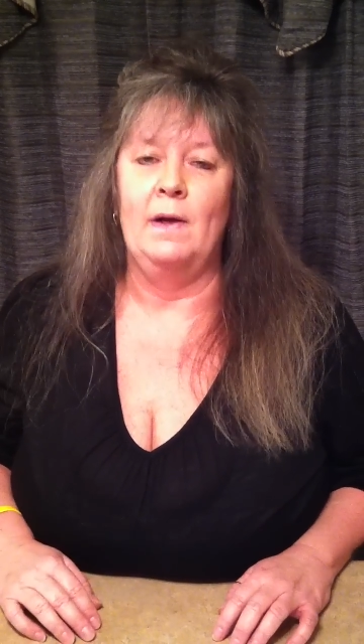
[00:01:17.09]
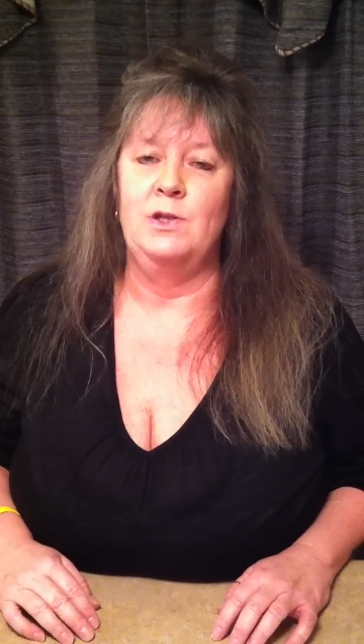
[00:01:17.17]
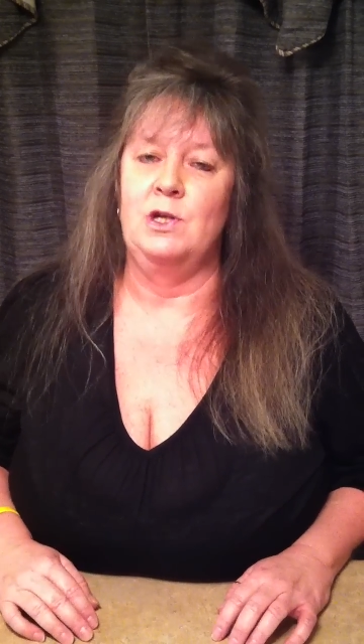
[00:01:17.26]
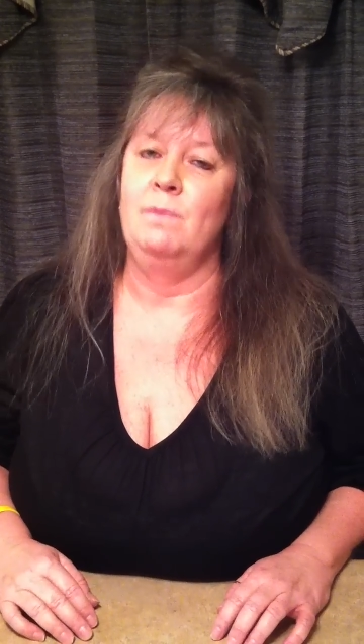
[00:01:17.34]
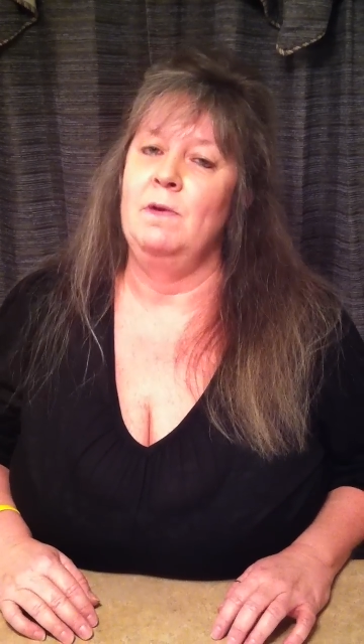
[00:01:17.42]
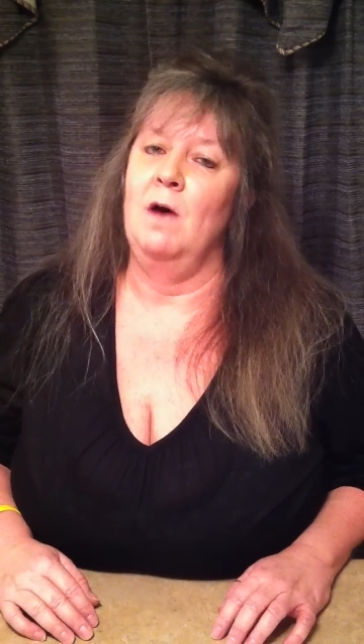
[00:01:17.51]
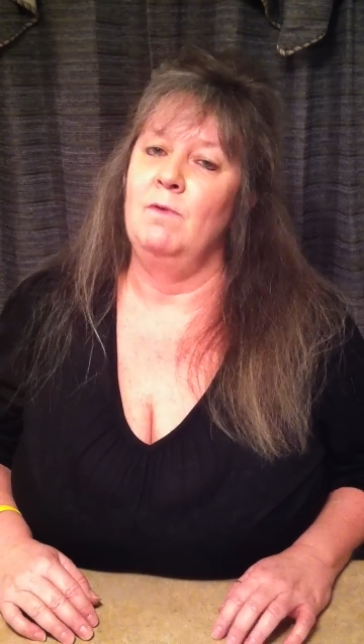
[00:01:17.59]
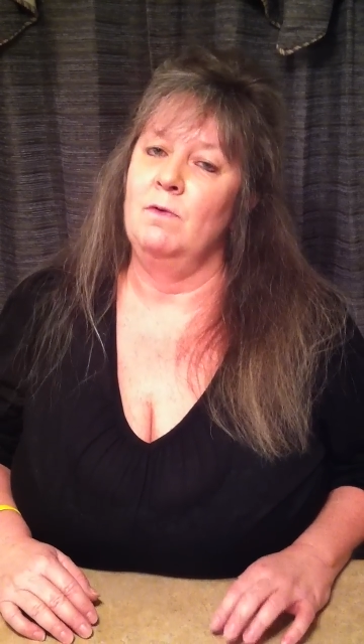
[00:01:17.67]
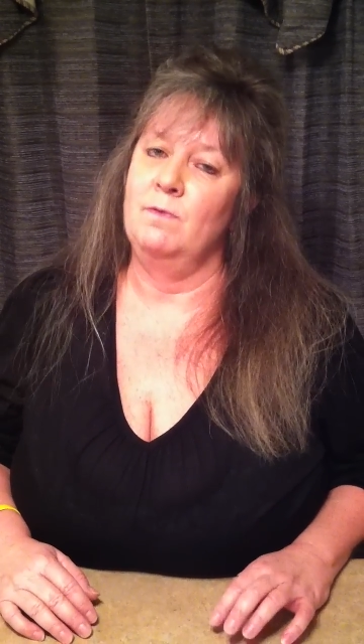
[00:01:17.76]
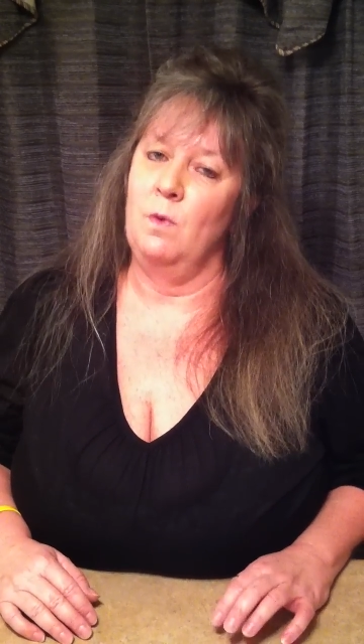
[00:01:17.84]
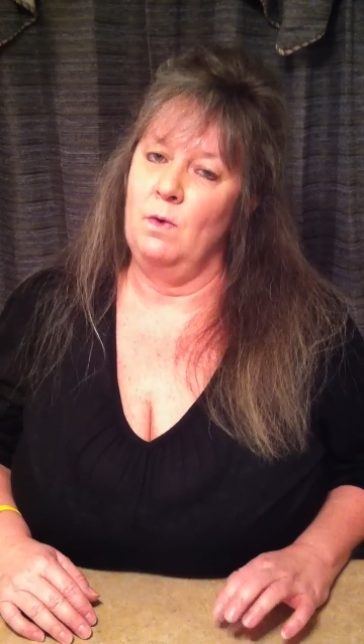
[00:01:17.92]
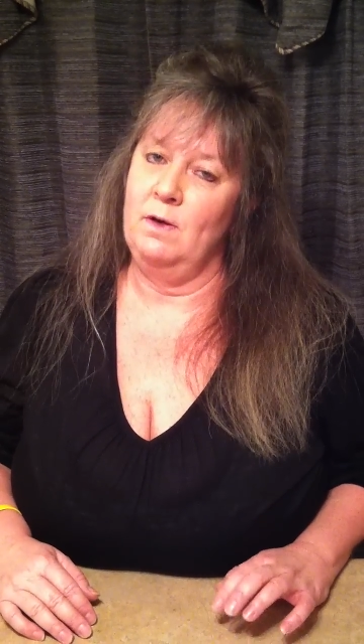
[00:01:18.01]
I jumped off a
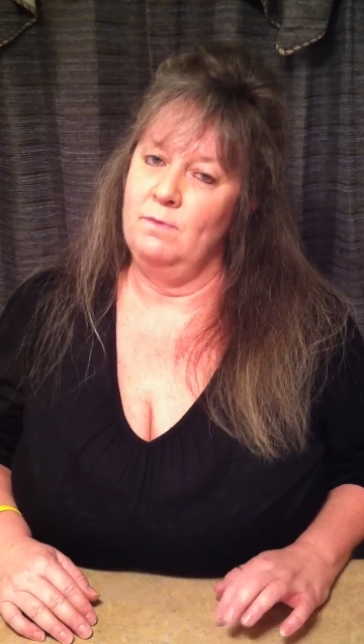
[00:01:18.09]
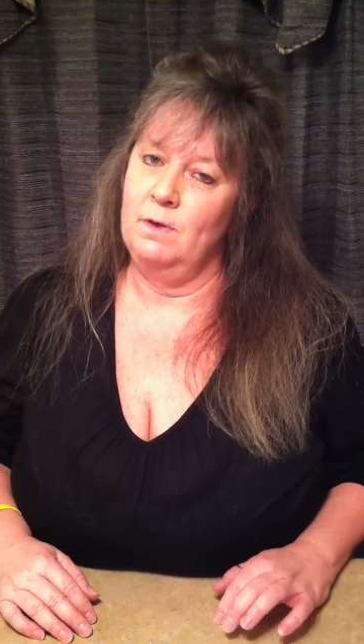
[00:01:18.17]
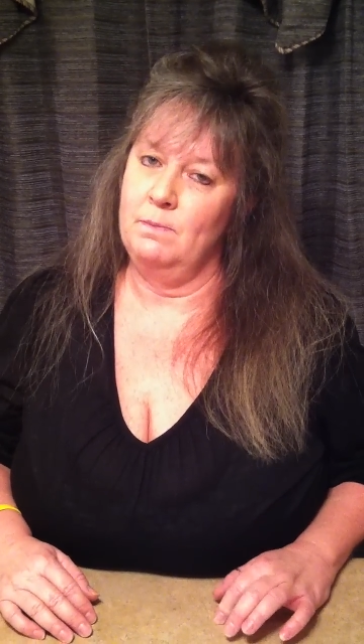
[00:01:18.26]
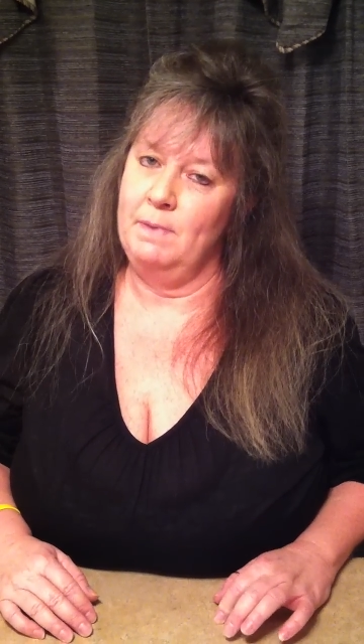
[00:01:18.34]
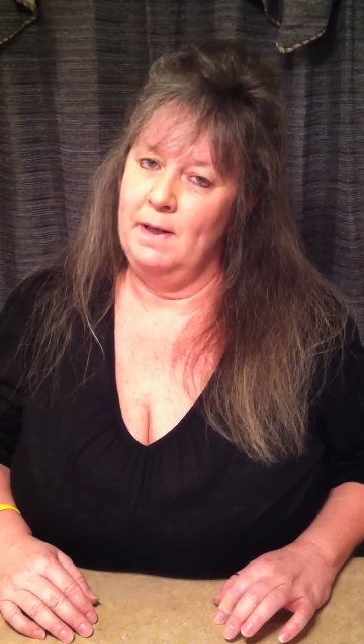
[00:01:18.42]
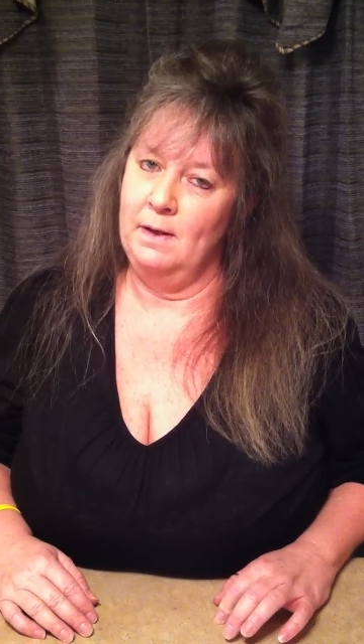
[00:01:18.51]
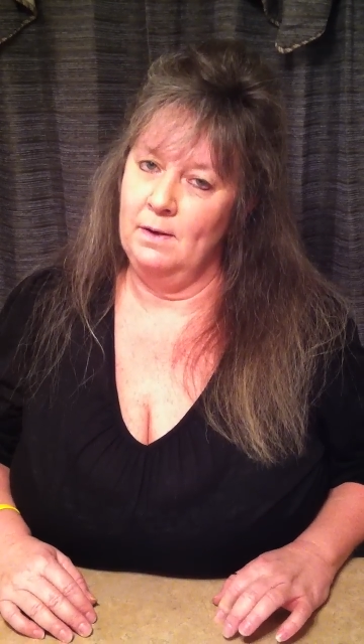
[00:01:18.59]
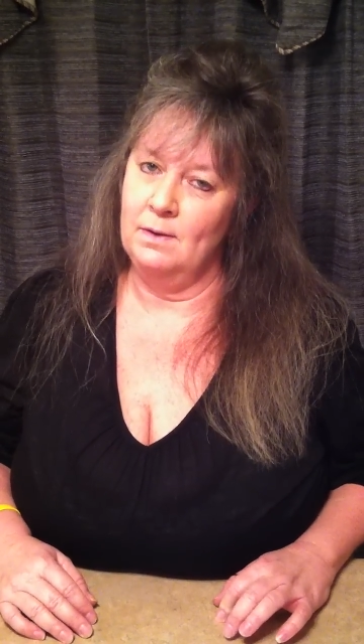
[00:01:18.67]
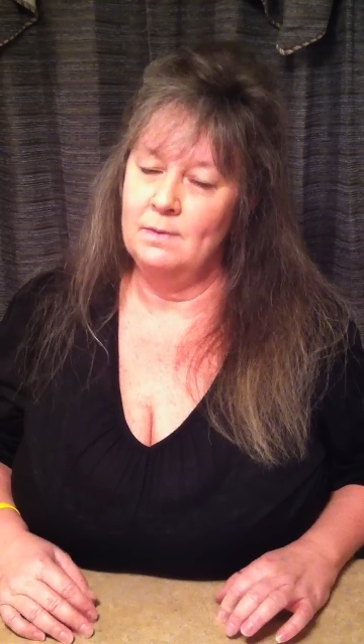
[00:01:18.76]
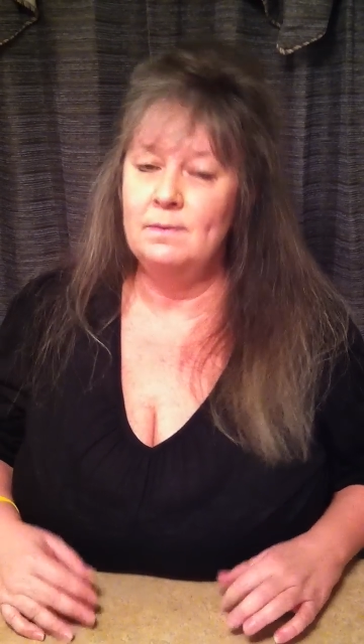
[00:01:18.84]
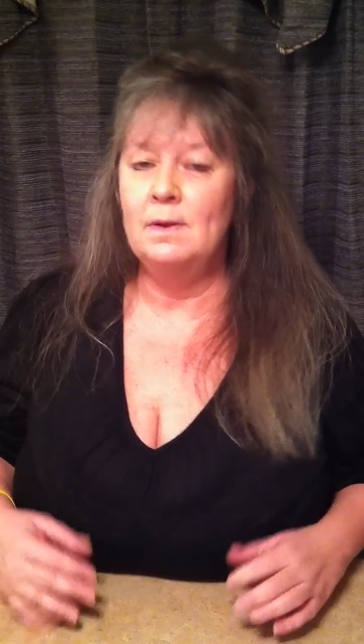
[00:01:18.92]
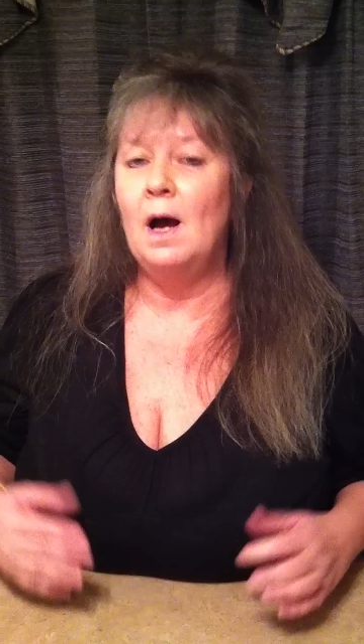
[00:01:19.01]
40-foot pier.